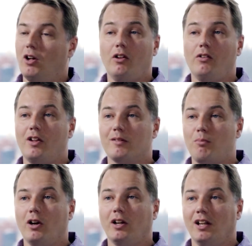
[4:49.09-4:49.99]
All of those
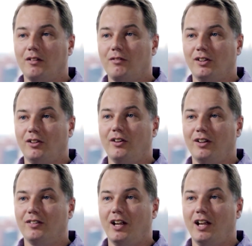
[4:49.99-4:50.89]
parking
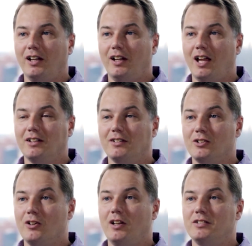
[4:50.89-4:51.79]
facilities today get
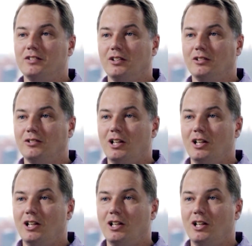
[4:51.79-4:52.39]
turned into